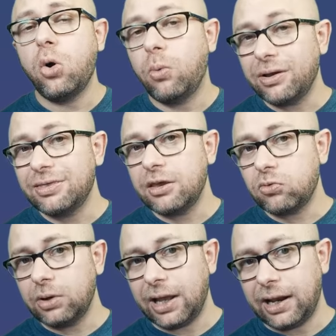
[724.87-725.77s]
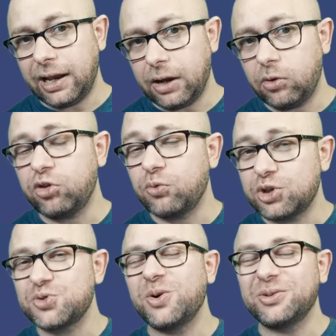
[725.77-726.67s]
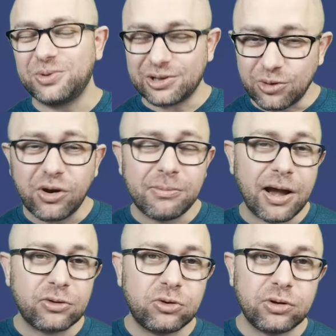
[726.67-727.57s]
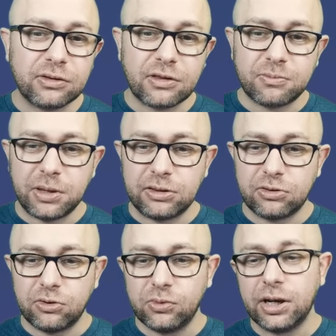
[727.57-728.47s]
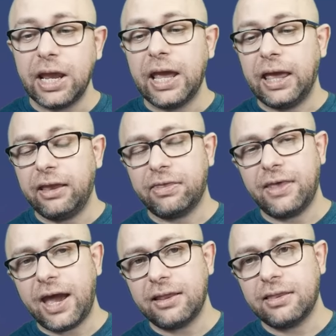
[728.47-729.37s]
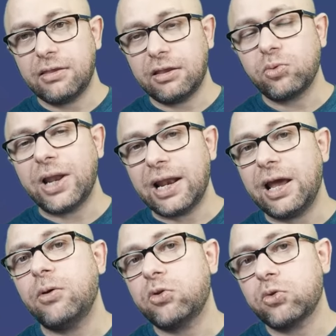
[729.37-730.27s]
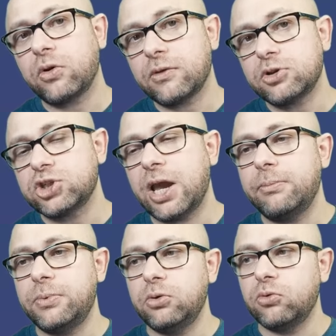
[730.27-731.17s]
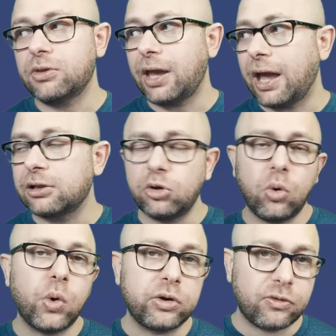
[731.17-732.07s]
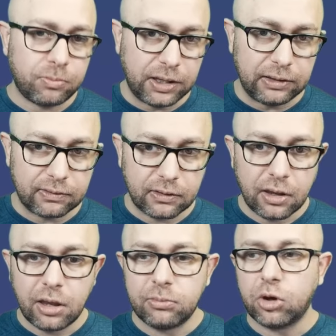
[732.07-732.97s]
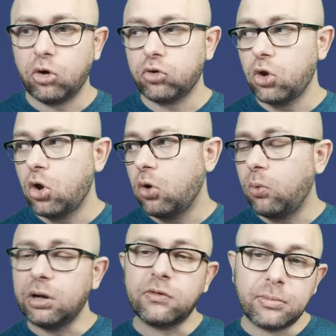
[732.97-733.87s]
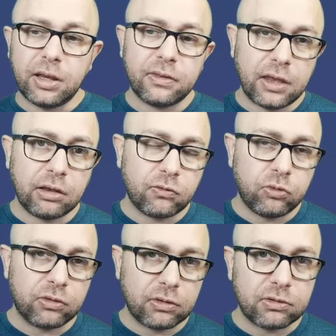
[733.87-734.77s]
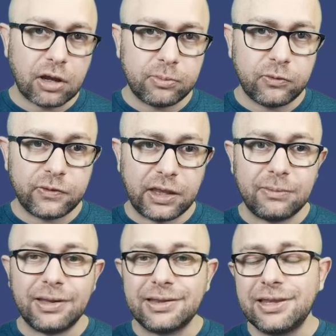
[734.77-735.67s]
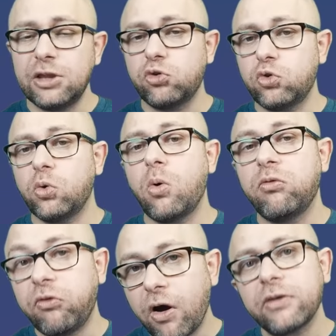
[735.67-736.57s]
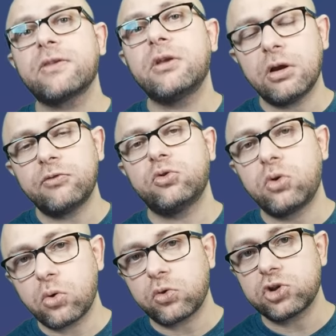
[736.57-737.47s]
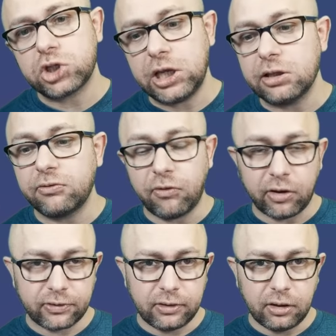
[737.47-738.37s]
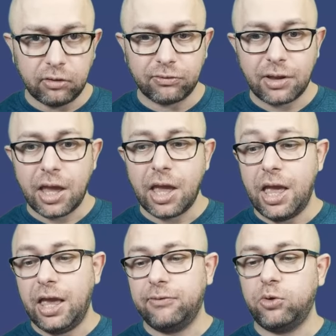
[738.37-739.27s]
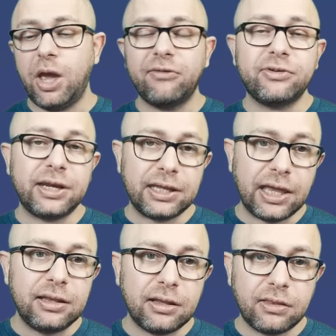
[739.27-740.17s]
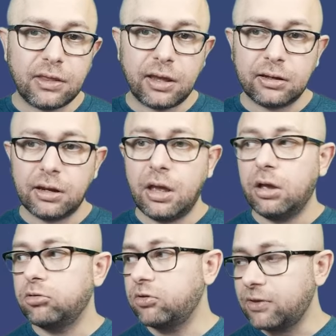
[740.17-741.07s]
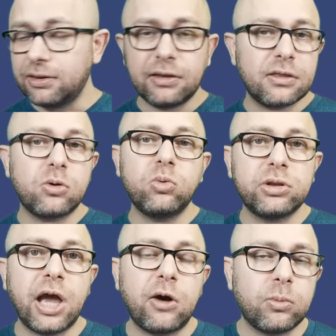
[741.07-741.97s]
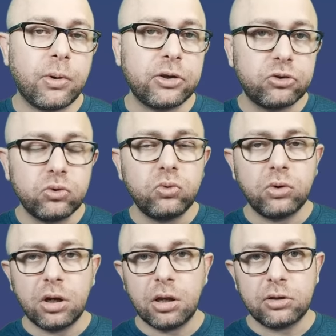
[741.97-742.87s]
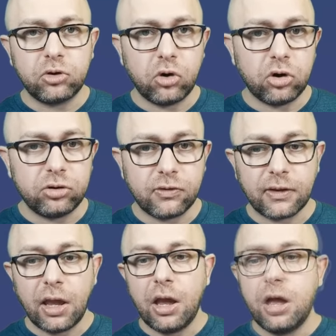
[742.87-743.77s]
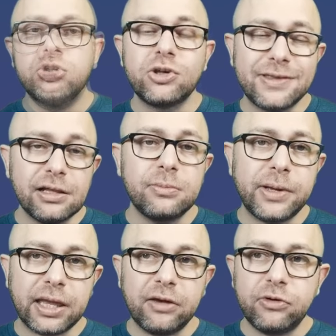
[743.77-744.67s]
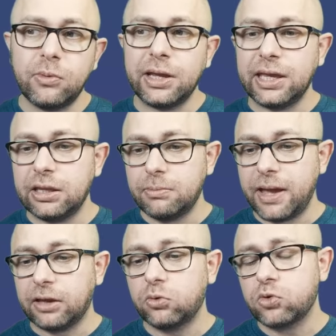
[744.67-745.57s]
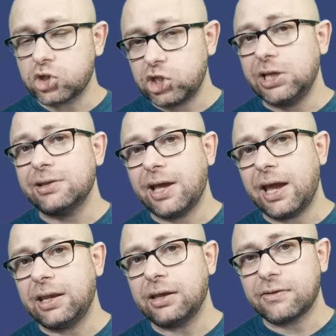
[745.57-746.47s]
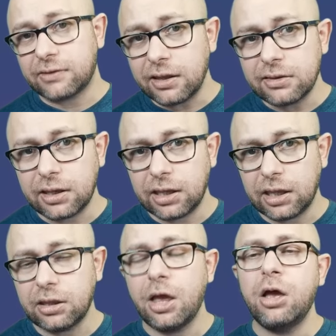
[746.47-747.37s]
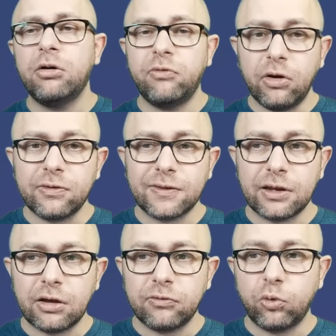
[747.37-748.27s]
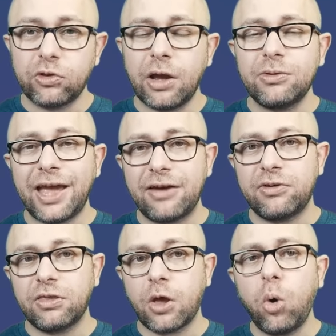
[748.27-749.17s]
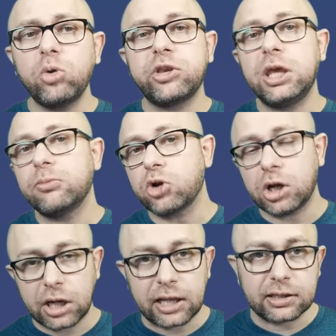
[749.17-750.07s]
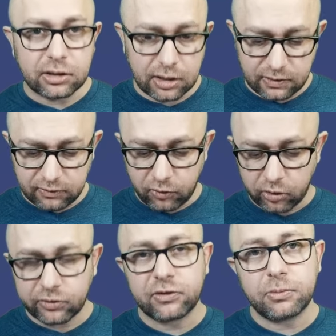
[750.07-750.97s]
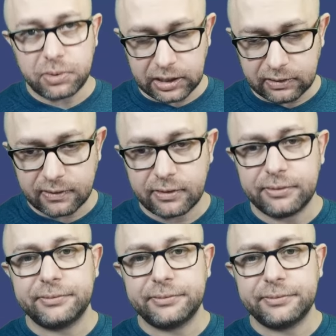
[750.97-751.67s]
What this will allow us, which what we'll talk about during the speed tune, is that it will allow us to run the champions at lower speeds. Because one of the main things for this type of team, it needs to go fast enough to grow the shield fast enough. If you have Renegade in there, resetting the cooldown by 2 turns, she's helping everyone get back to the shield and extending it fast enough without having the whole team run at crazy fast speeds.